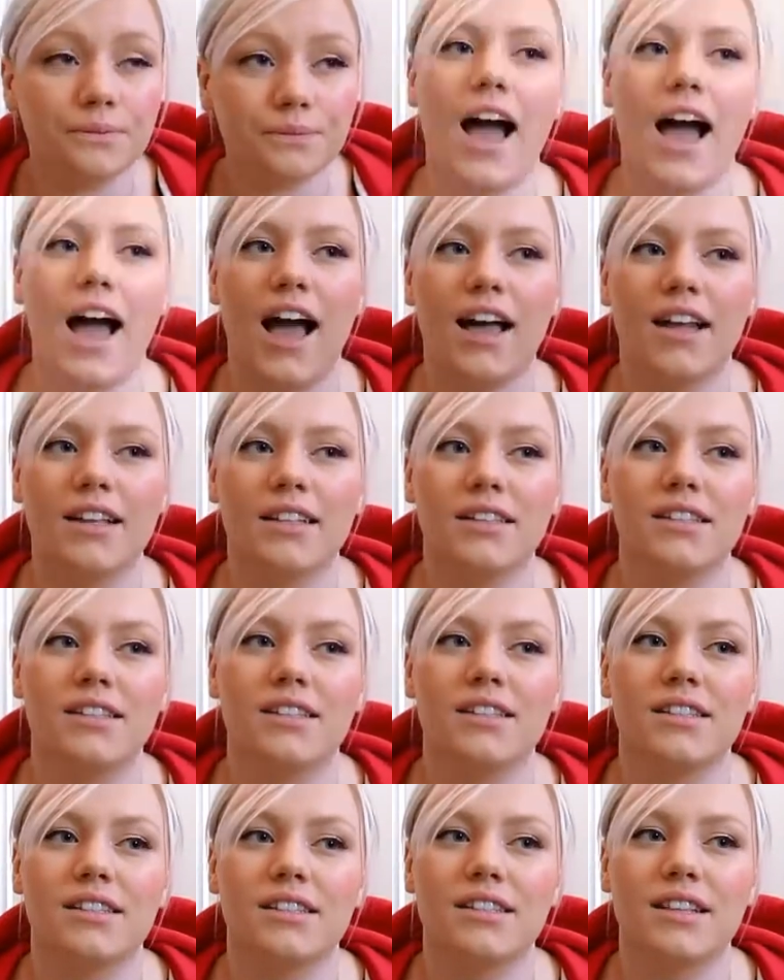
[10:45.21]

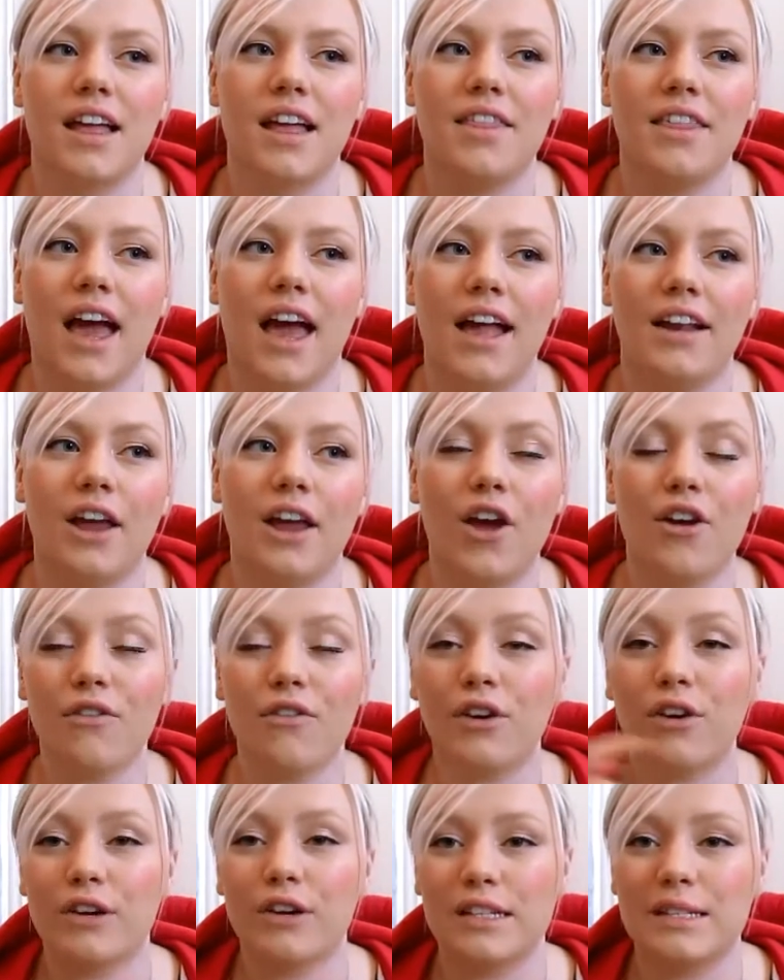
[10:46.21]
And then
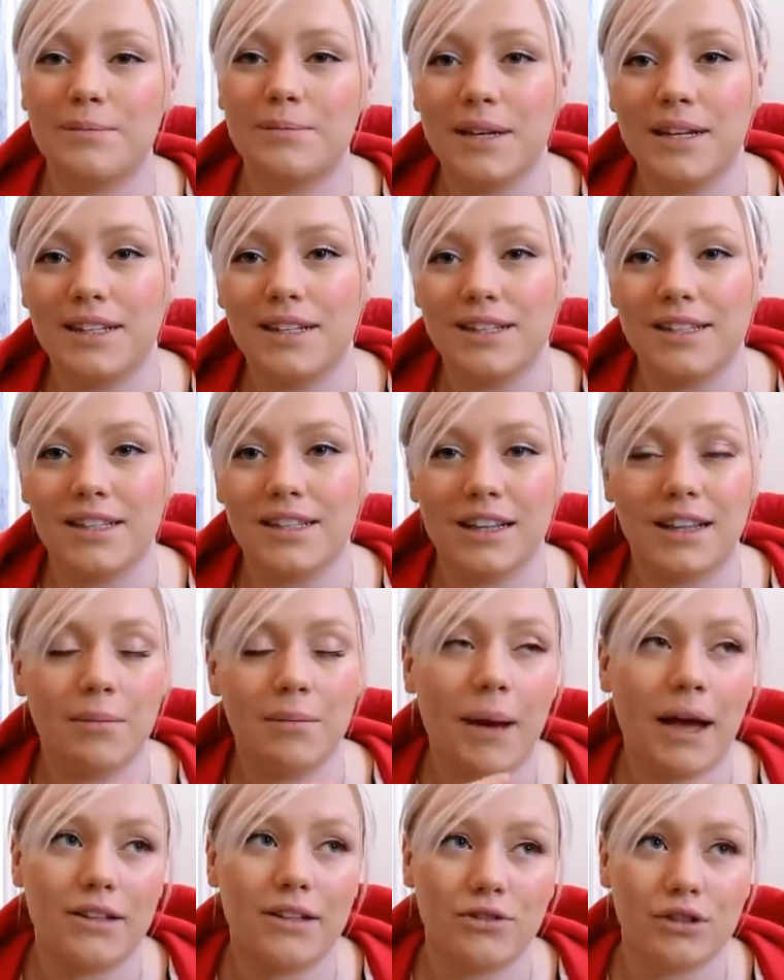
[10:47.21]
over Christmas, the
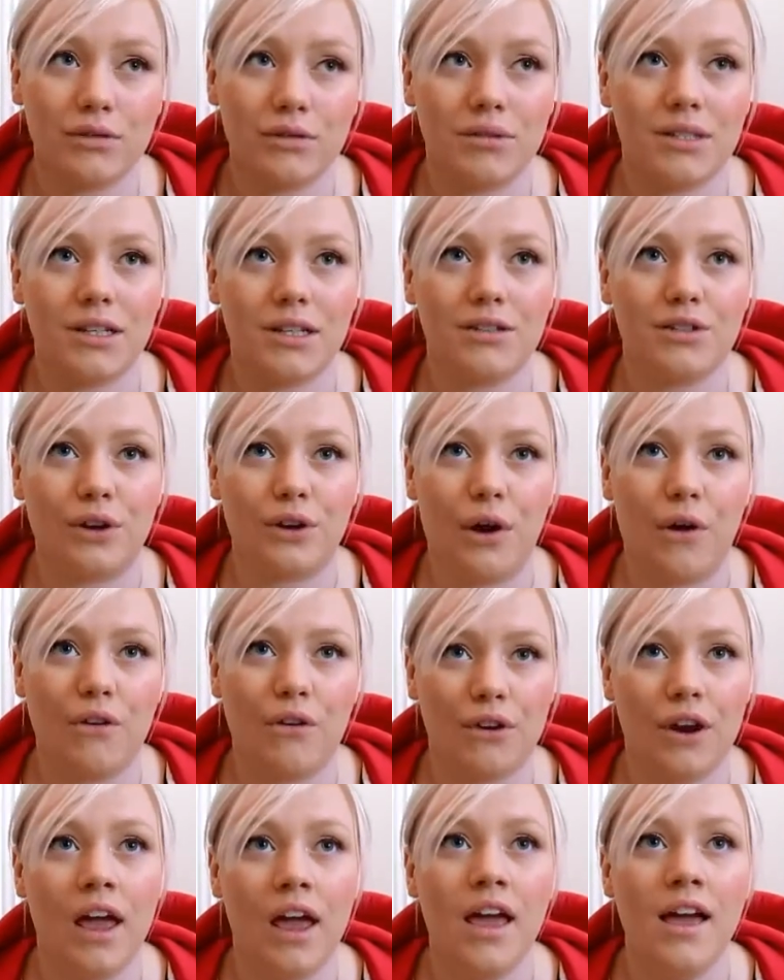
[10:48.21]
past Christmas that's gone,